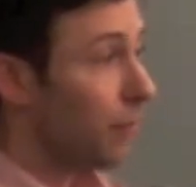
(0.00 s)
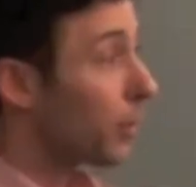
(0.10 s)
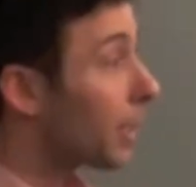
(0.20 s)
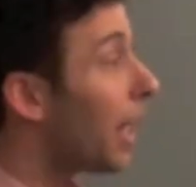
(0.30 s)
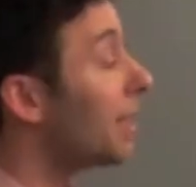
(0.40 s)

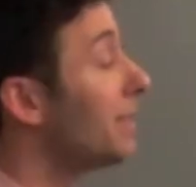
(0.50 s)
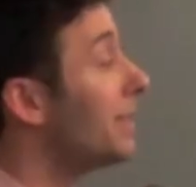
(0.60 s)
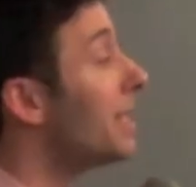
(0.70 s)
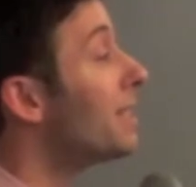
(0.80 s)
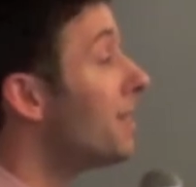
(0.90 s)
for God
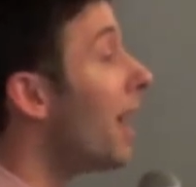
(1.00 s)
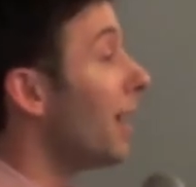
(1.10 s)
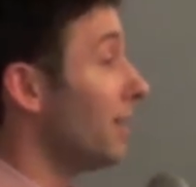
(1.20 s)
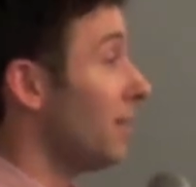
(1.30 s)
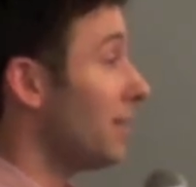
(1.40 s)
did
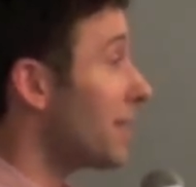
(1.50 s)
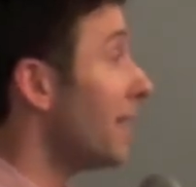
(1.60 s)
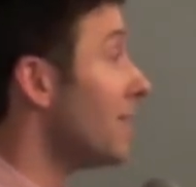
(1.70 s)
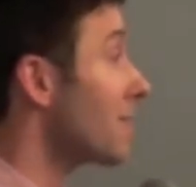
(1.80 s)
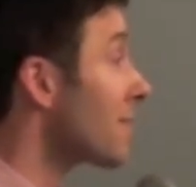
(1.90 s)
not
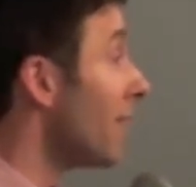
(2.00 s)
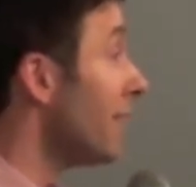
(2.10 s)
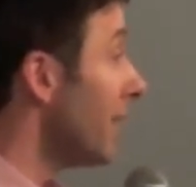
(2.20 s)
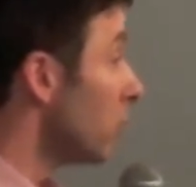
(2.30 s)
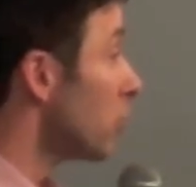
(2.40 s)
send his
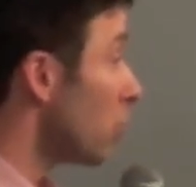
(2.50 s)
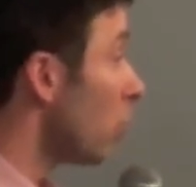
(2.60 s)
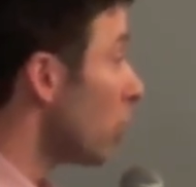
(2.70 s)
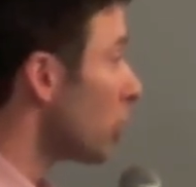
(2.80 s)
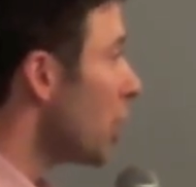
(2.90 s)
son into the
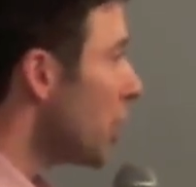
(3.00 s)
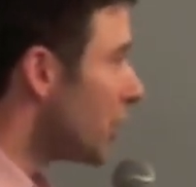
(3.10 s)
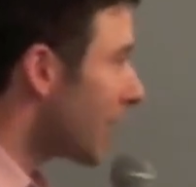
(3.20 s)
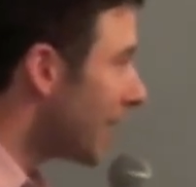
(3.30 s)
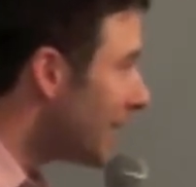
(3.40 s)
world
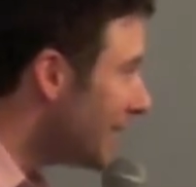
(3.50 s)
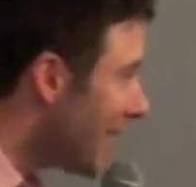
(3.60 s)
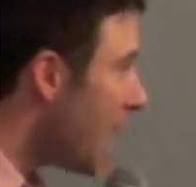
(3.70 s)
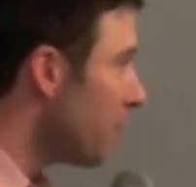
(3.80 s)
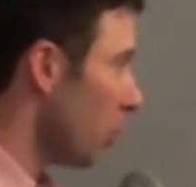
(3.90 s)
to
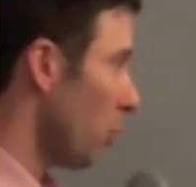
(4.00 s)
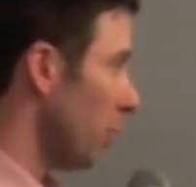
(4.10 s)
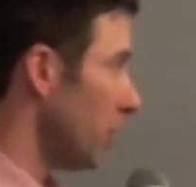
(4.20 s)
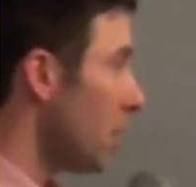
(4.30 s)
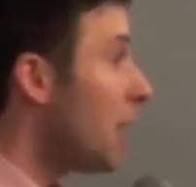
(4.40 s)
condemn the
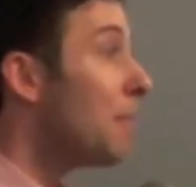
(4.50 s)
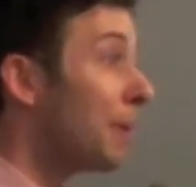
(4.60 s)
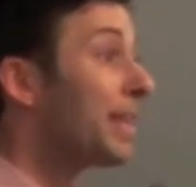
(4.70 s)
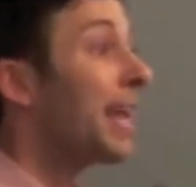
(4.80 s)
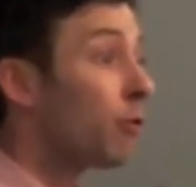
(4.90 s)
world,
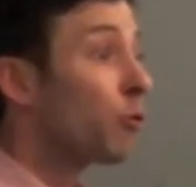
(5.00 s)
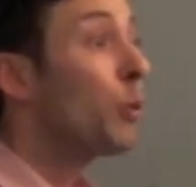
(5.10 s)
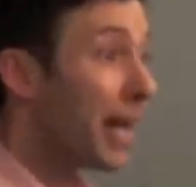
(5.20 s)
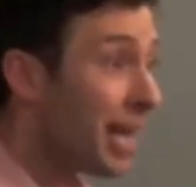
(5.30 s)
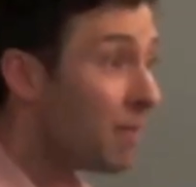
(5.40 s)
but that
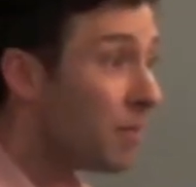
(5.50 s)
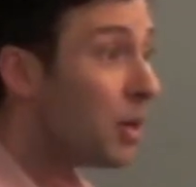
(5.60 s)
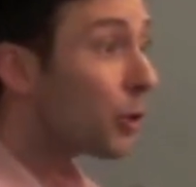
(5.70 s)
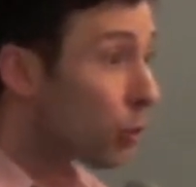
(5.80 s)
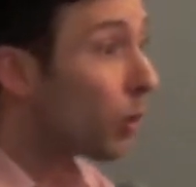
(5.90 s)
through him the